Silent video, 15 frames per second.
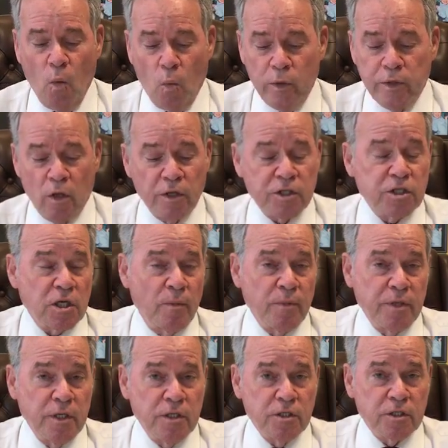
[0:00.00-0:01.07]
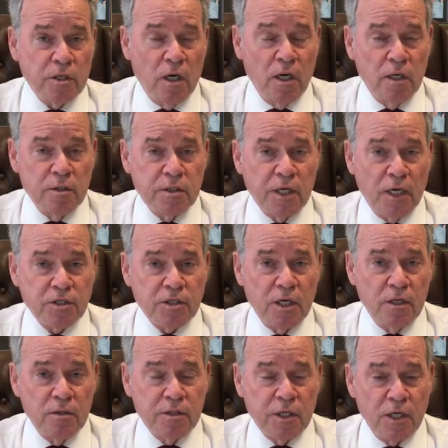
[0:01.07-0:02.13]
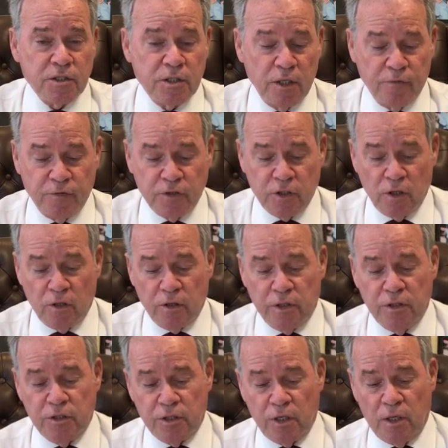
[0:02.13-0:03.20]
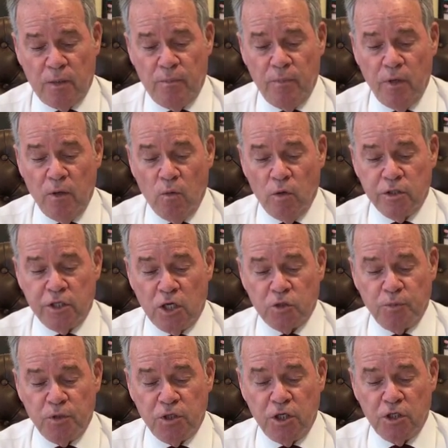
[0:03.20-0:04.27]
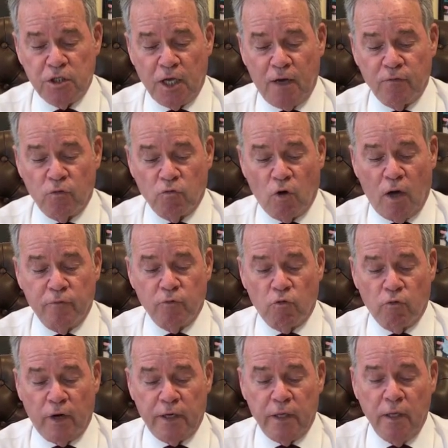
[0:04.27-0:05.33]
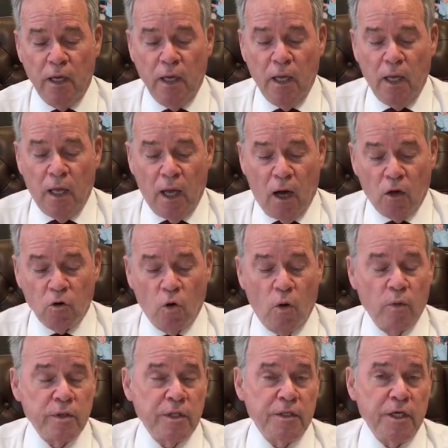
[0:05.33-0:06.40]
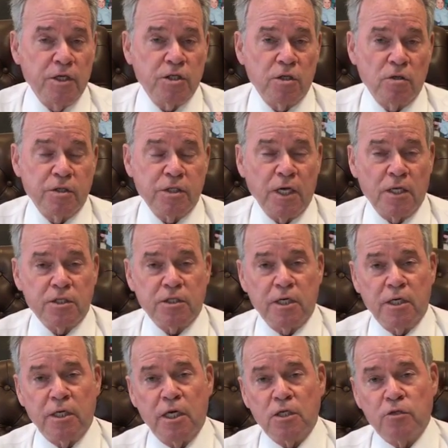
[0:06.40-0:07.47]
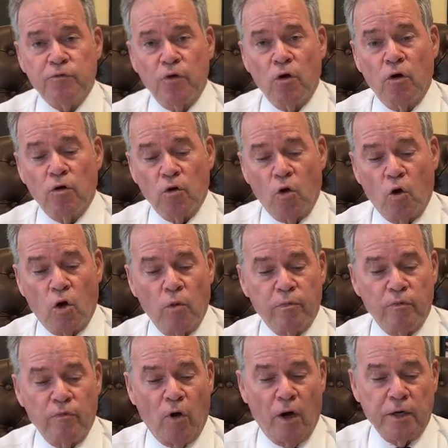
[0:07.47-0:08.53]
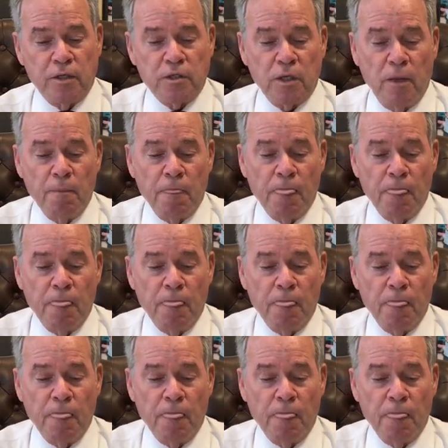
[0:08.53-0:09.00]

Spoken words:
We know that some of these testing facilities or test machines have arrived already, along with additional testing kits for our local providers.